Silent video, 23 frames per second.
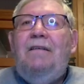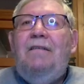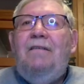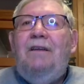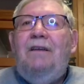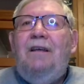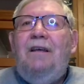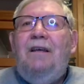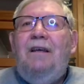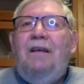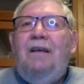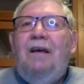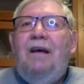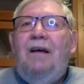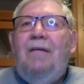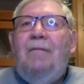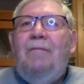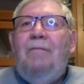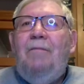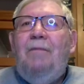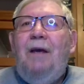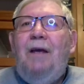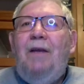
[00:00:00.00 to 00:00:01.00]

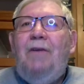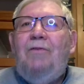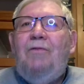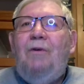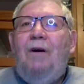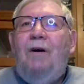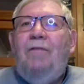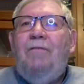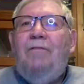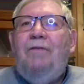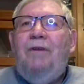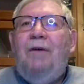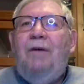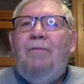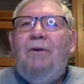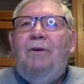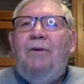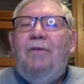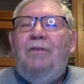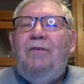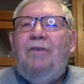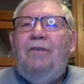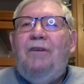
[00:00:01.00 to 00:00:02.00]
the May 12th
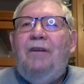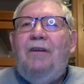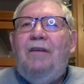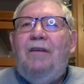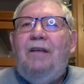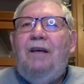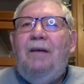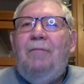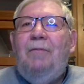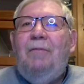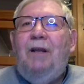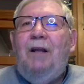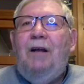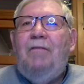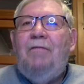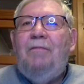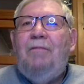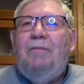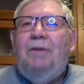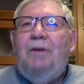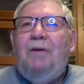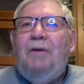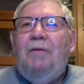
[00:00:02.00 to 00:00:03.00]
numbers coming out
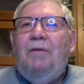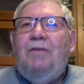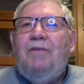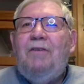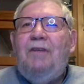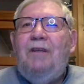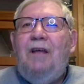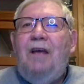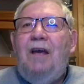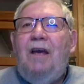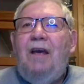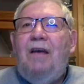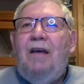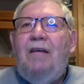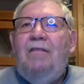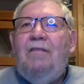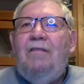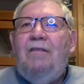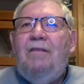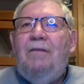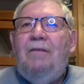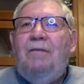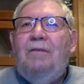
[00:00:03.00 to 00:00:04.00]
from the USDA,
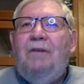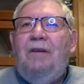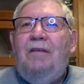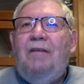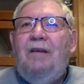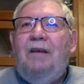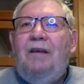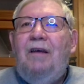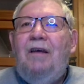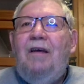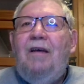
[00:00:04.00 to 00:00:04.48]
including